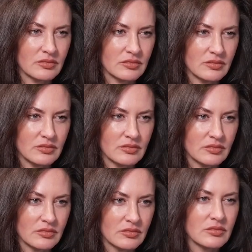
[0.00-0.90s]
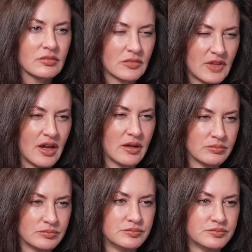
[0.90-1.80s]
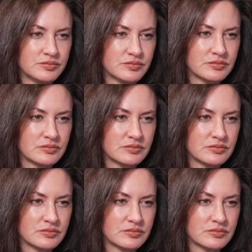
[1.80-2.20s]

and more authority over 10 years.